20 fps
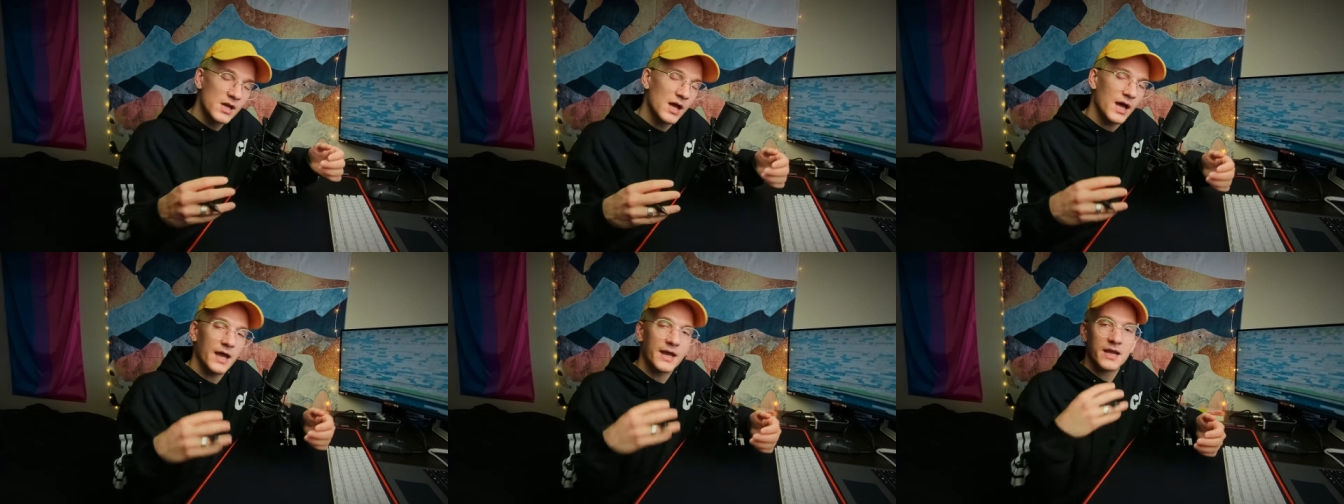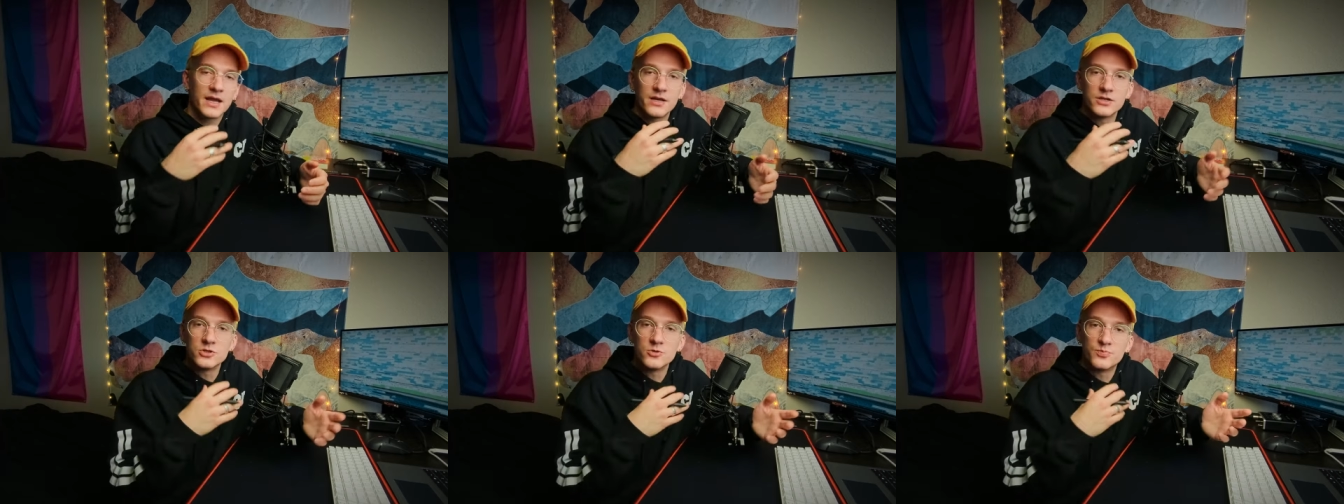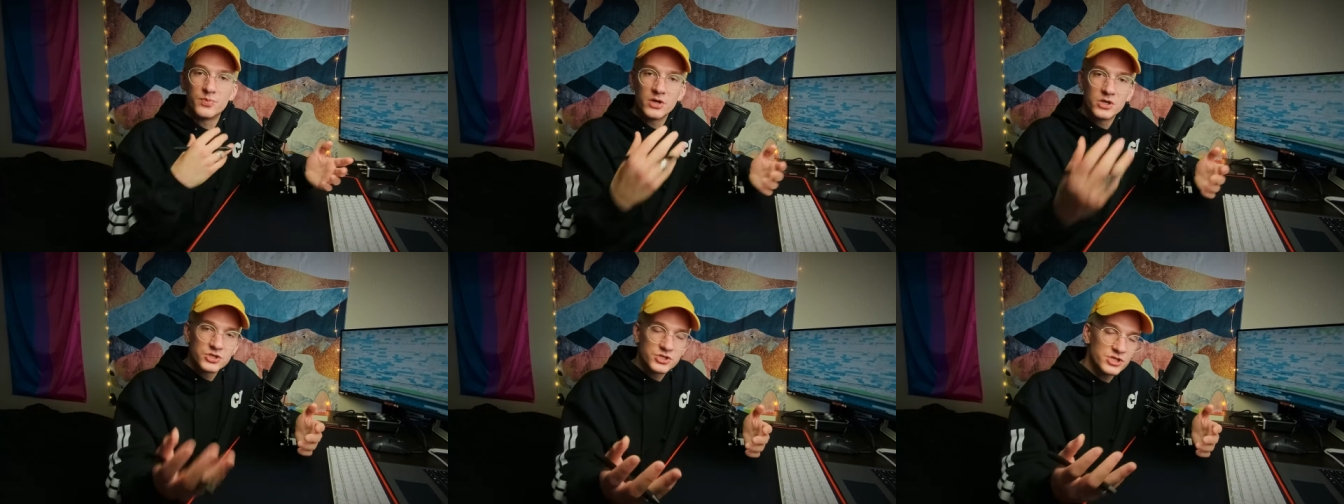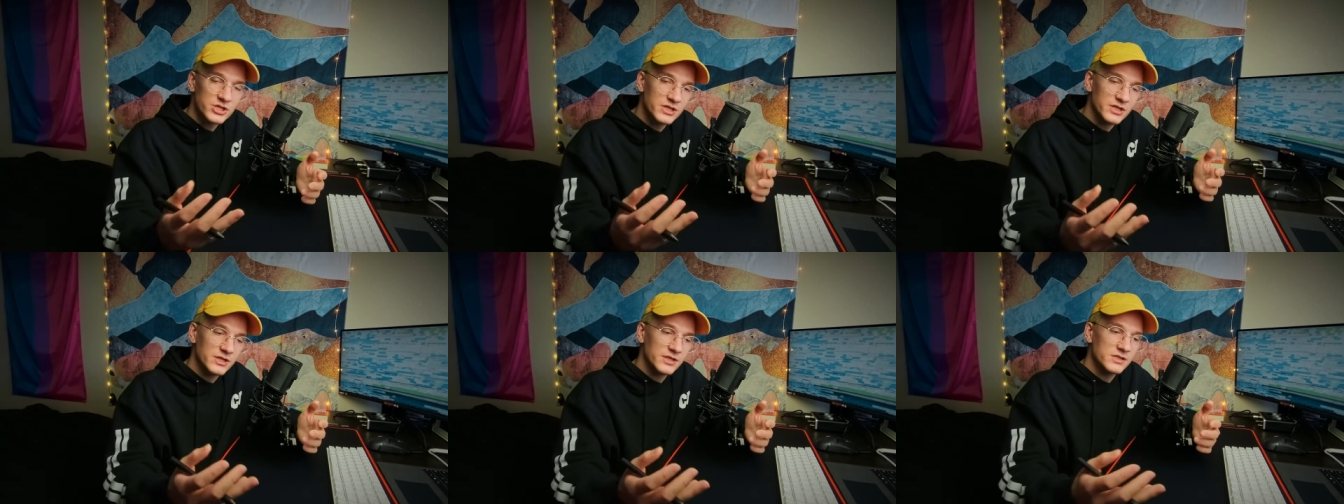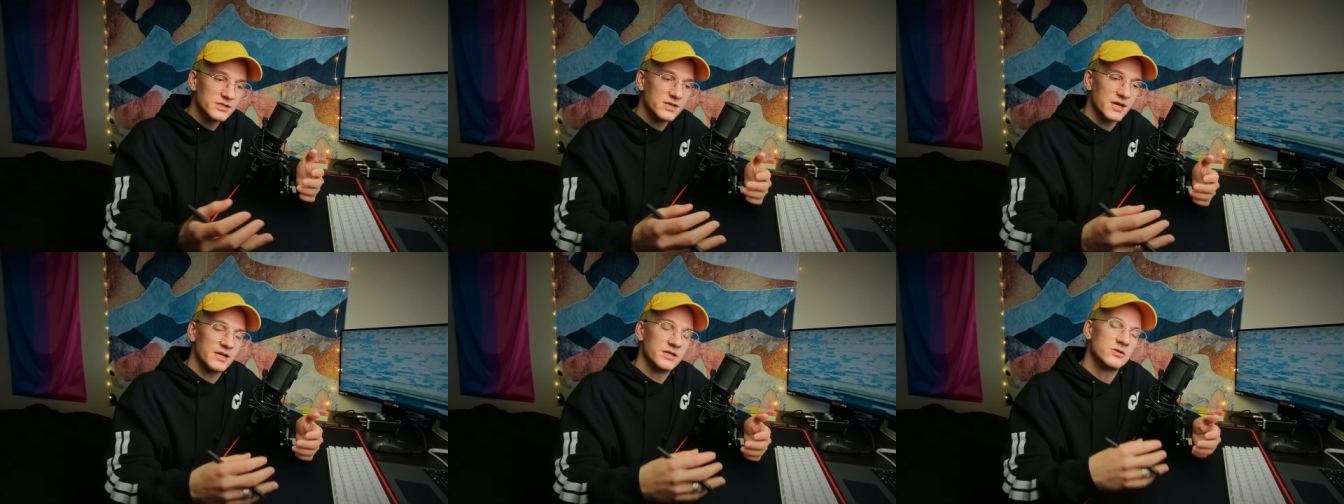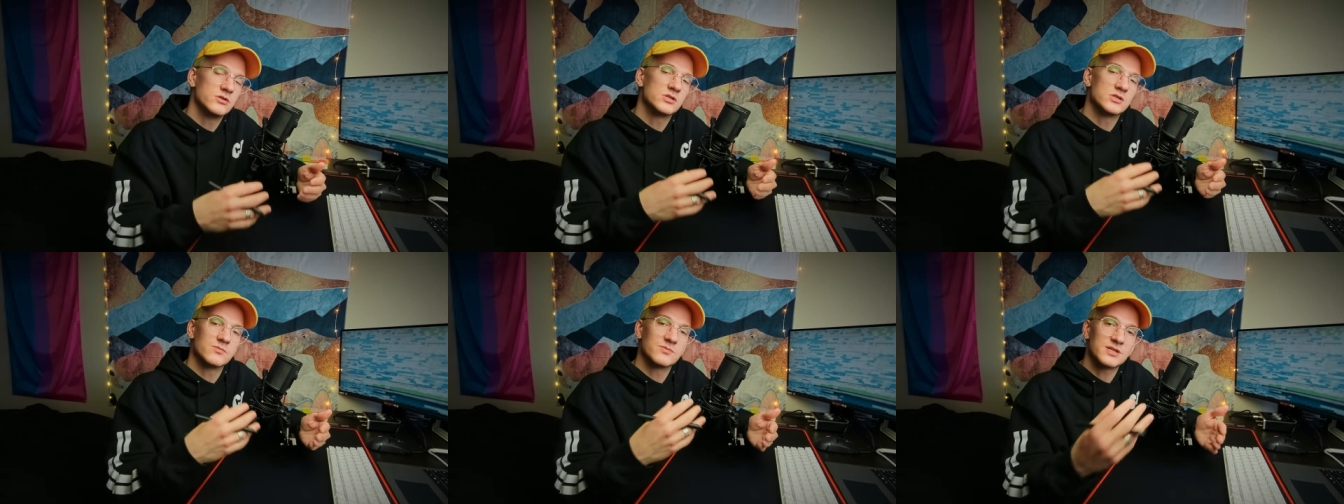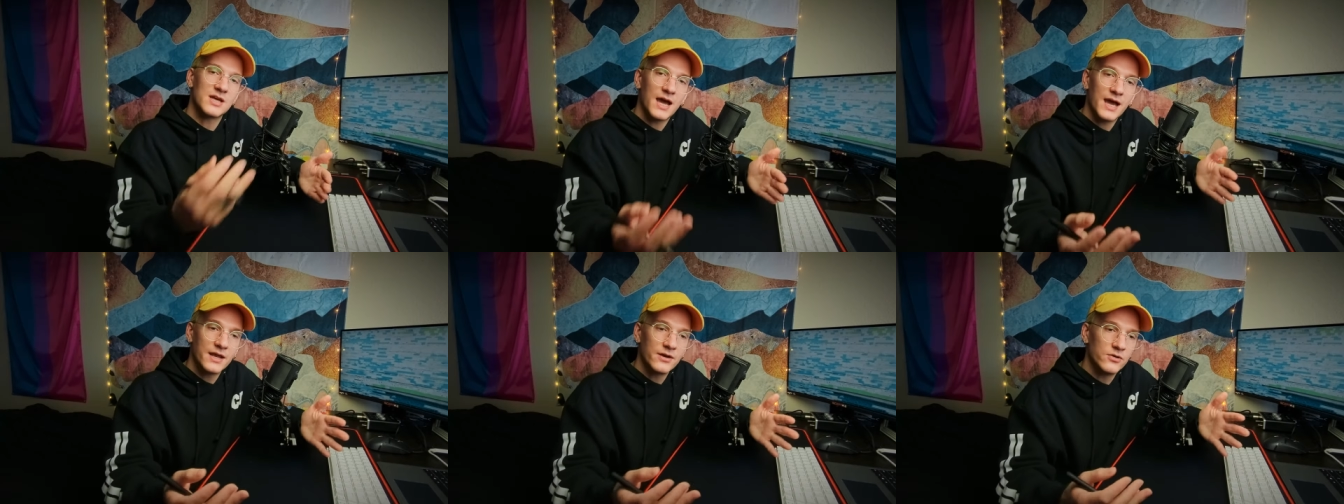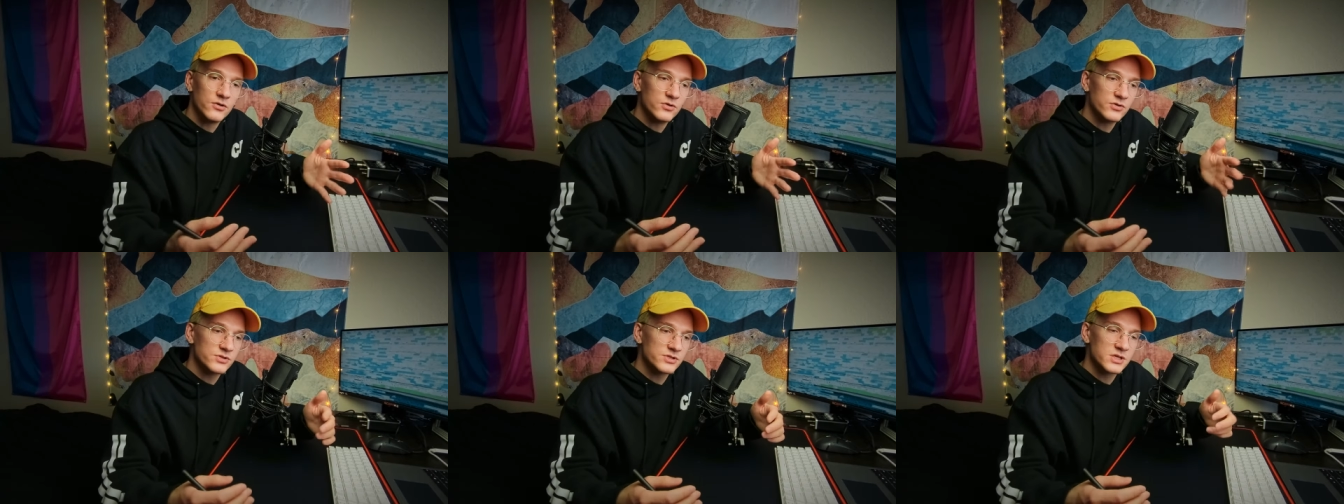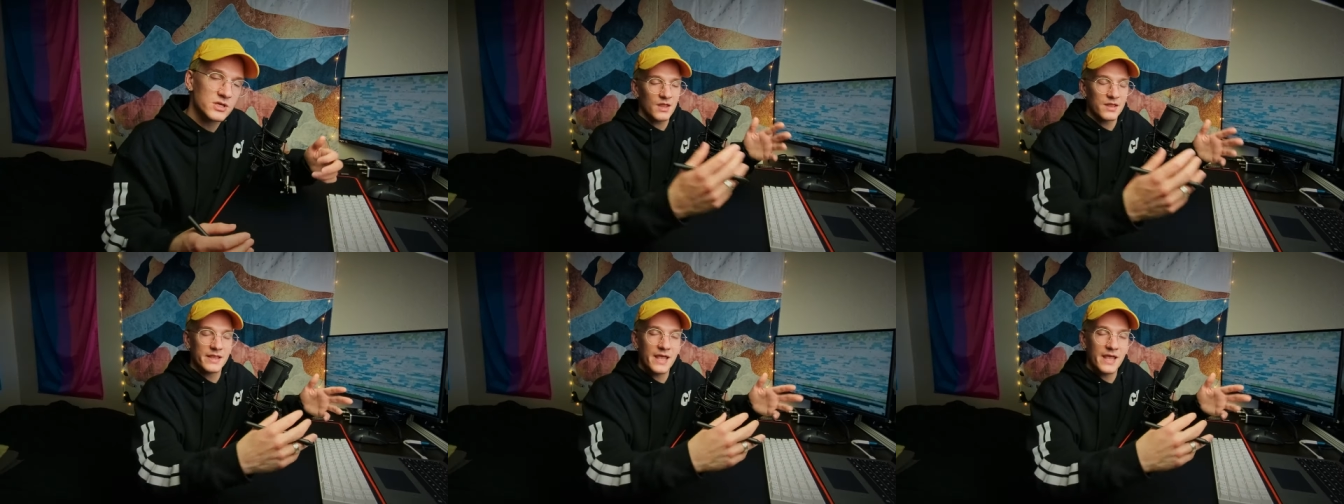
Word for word: I kind of do punch-ins, I do some titles,